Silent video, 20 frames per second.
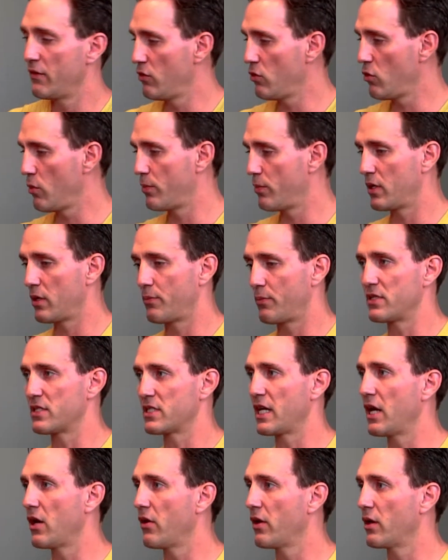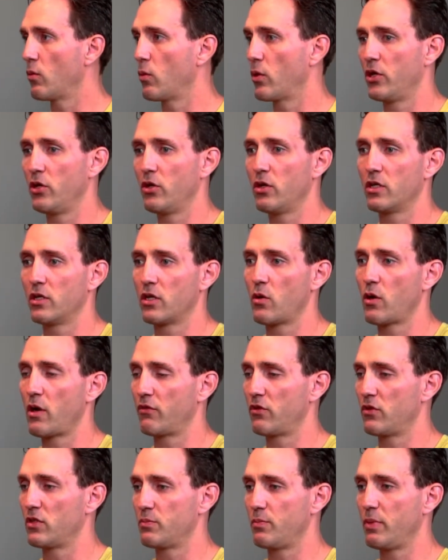If you open up this area where you can go
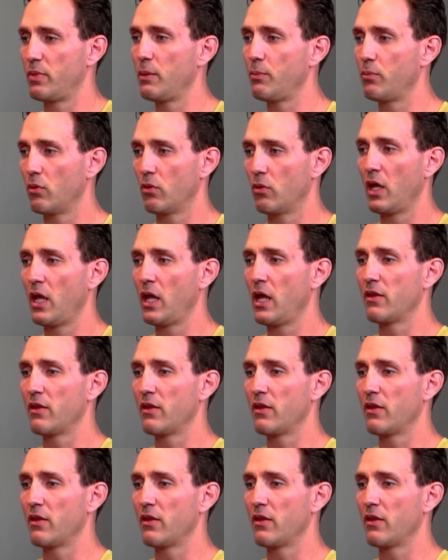after these people